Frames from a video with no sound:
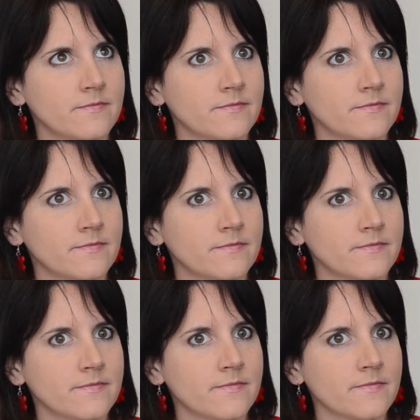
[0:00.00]
to uh,
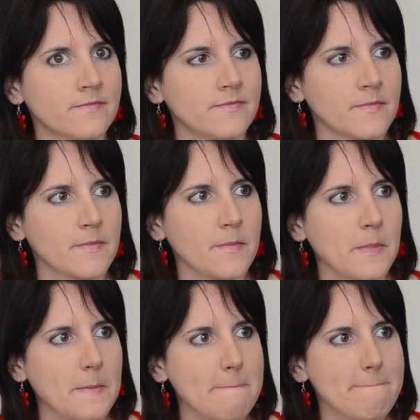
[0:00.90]
men
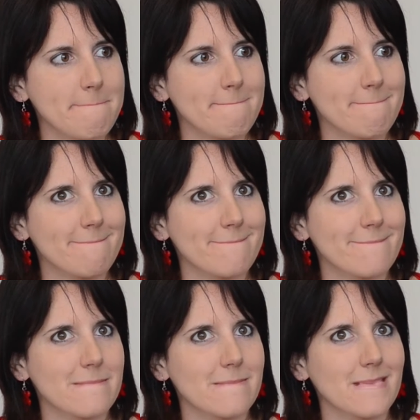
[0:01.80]
men work?
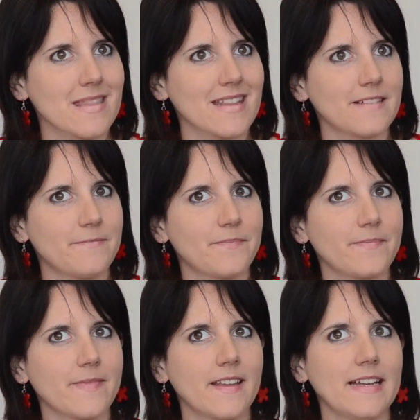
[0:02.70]

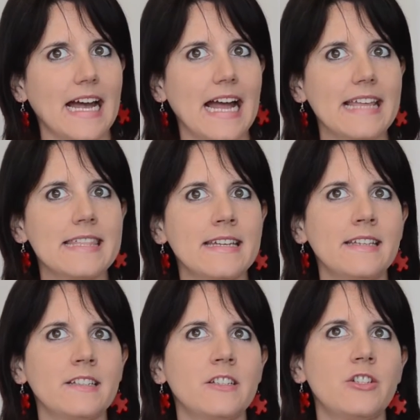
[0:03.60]
I think
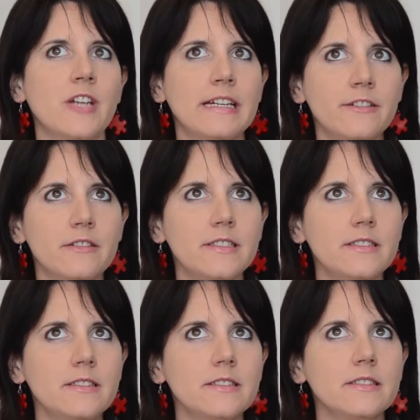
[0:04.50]
in
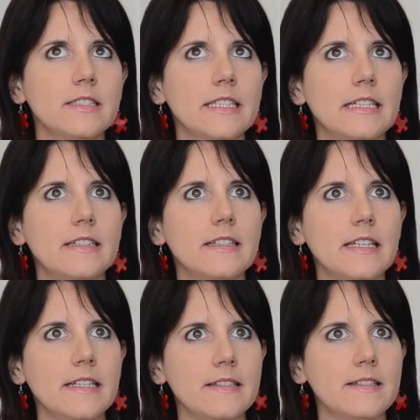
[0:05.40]
general, it
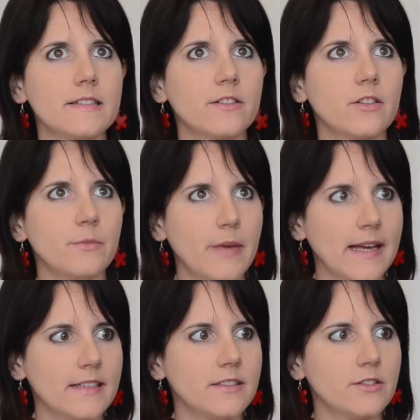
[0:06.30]
is
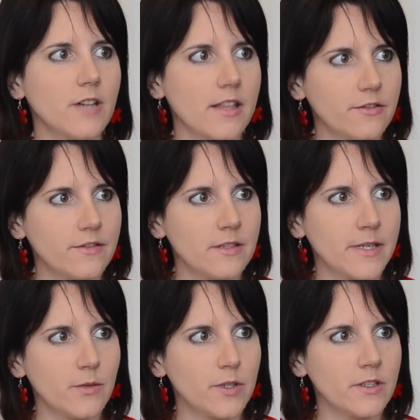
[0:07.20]
compared to other
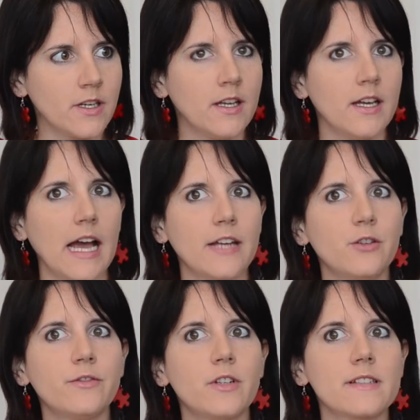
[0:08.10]
female work. I
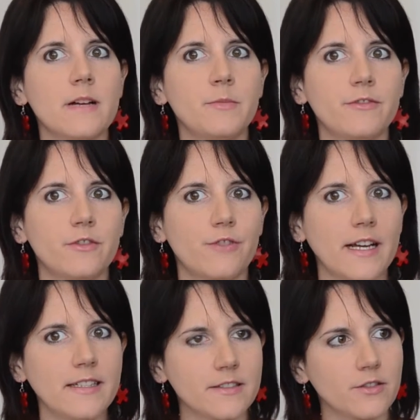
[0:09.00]
know, for example, for
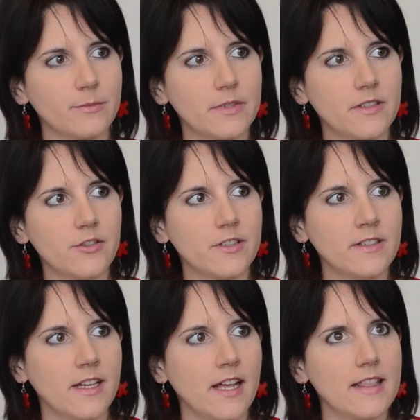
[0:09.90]
writers' competition,
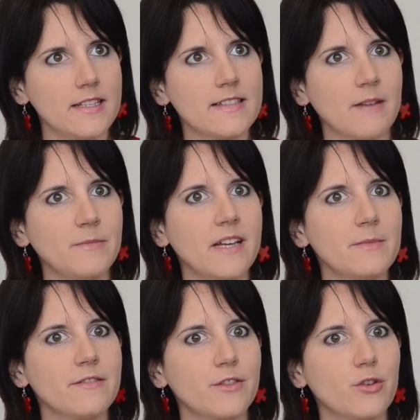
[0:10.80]
they sometimes
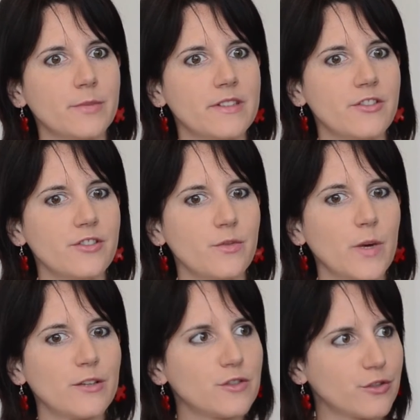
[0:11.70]
have a competition
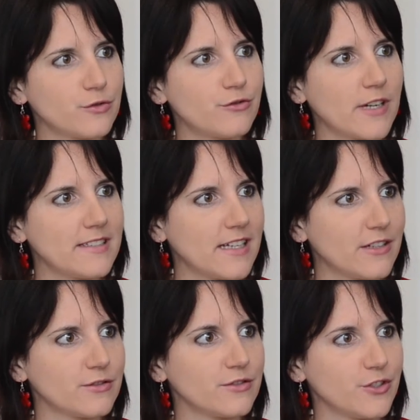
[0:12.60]
where you don't write
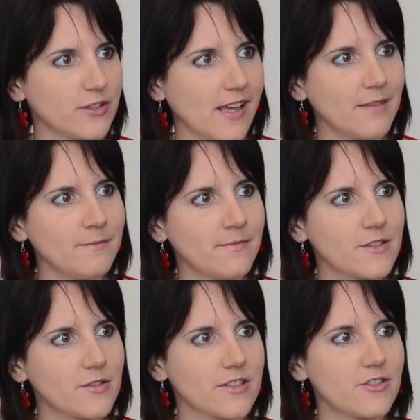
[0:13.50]
down your name,
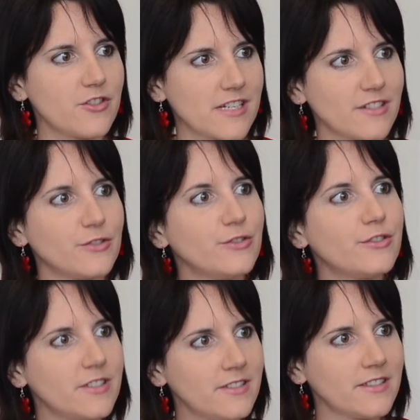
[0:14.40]
so it's gender
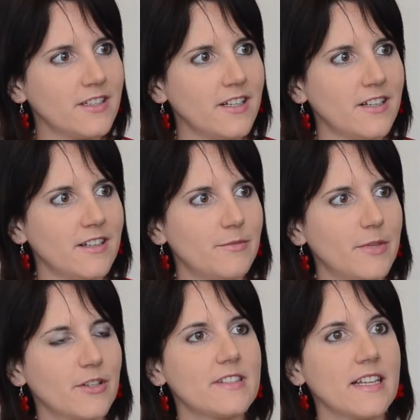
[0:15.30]
neutral. Mm. Okay,
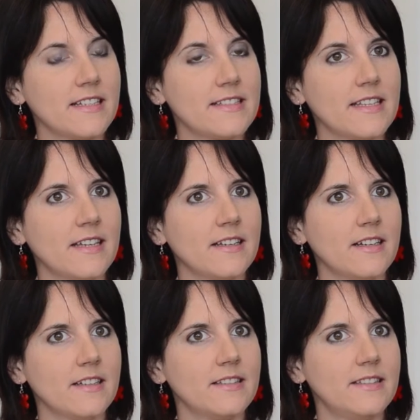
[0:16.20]
because then they say,
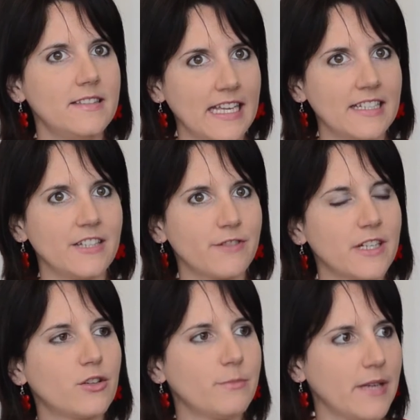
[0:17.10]
uh, then they
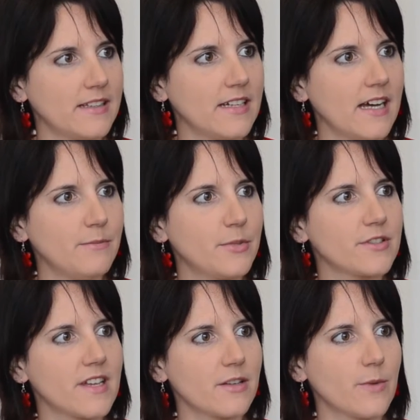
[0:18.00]
really compare the art,
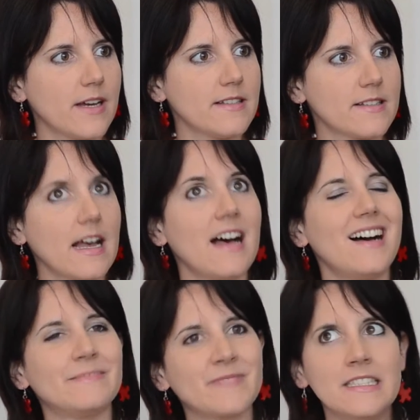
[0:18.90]
because otherwise it's
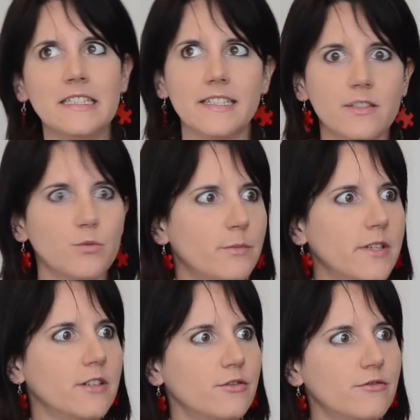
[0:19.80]
ah, uh, it's a
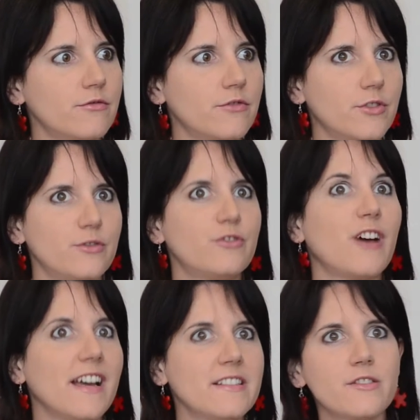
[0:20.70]
woman who who
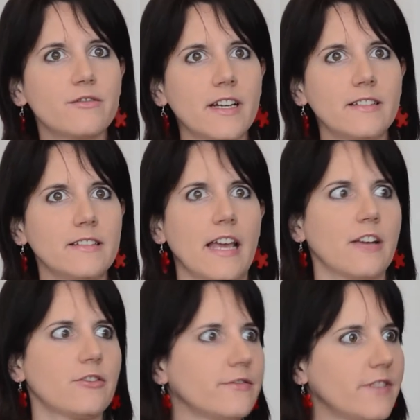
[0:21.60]
tries to write an
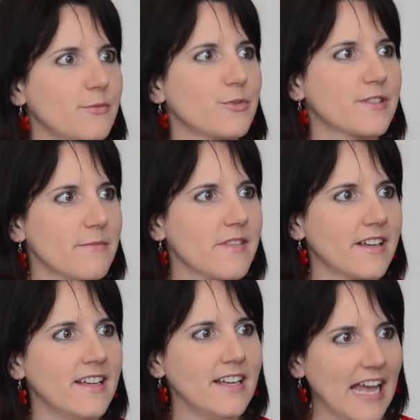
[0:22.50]
action film or
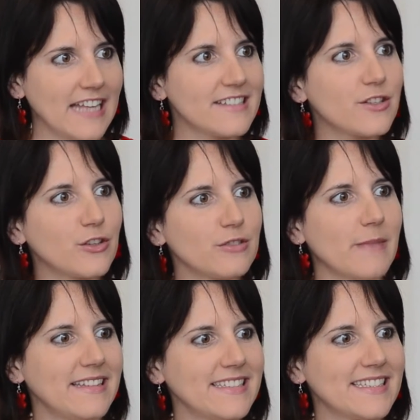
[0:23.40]
something, and it's
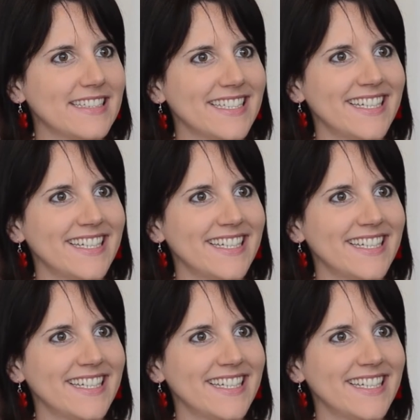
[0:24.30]
automatically